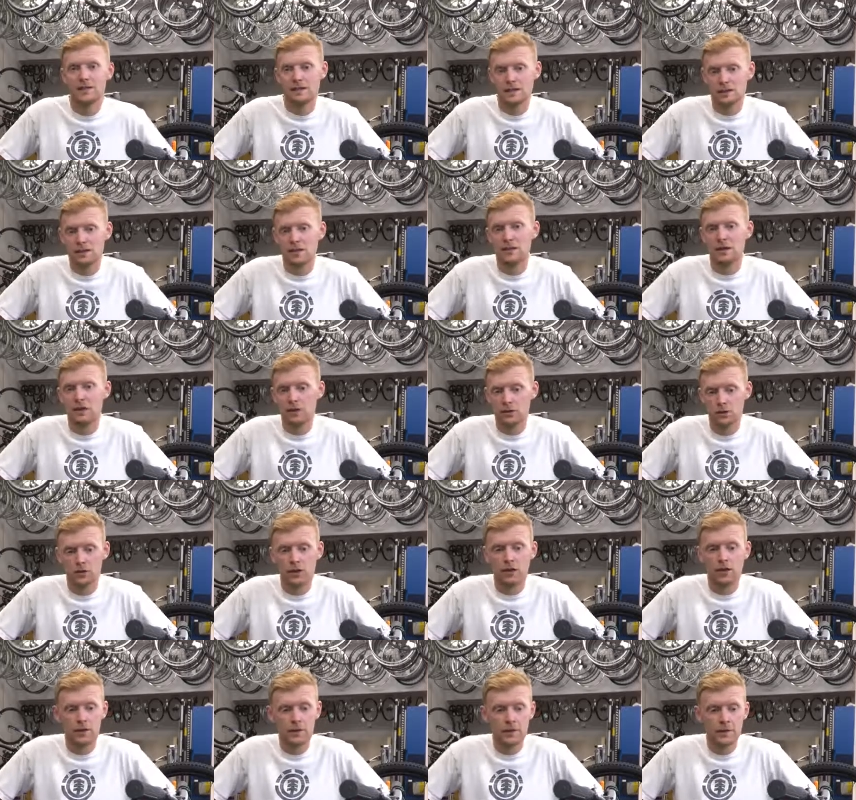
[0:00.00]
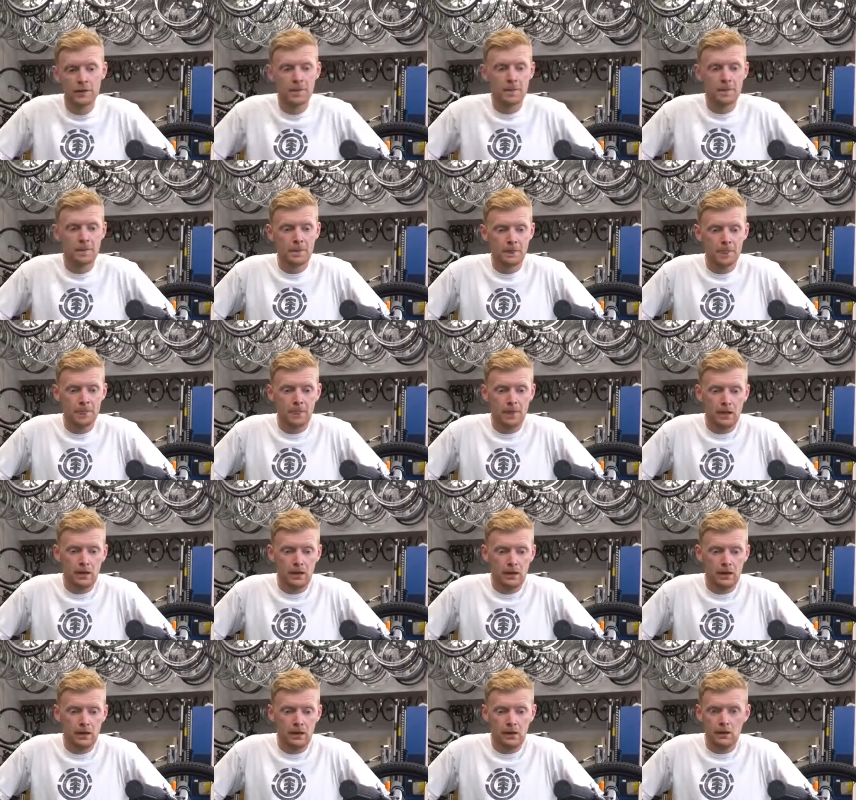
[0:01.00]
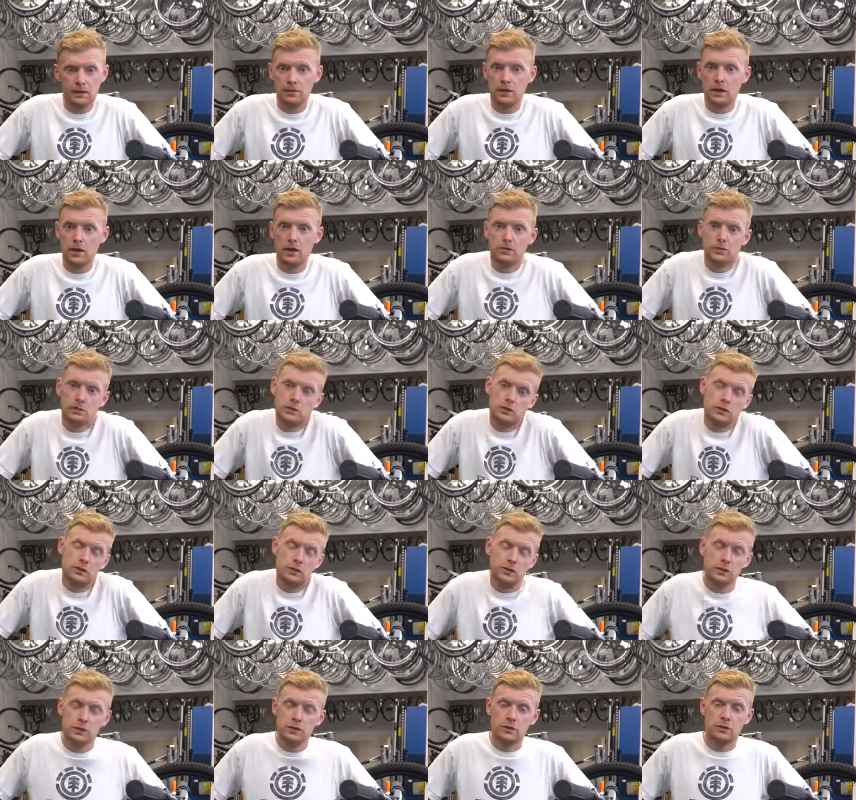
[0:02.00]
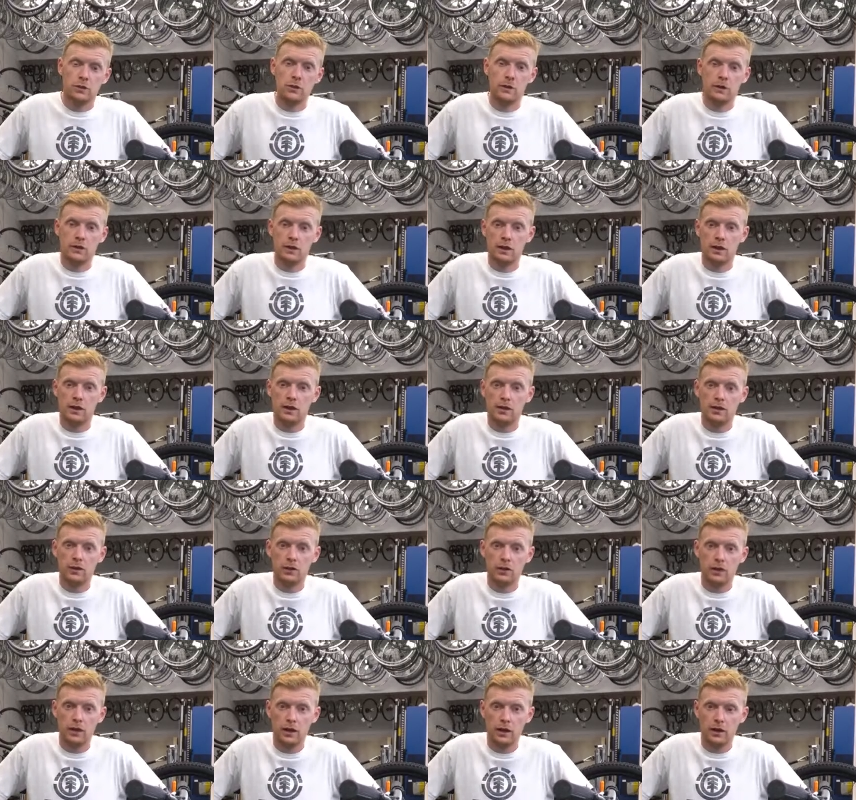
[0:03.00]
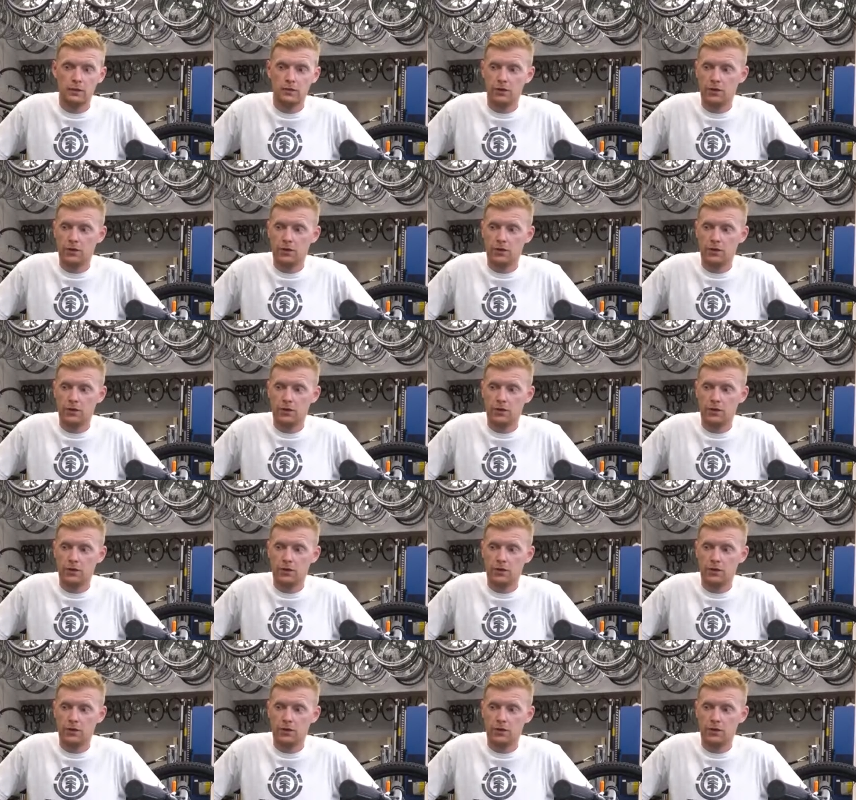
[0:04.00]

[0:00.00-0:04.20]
dig the yellow color. And yeah, so this just quick kind of look at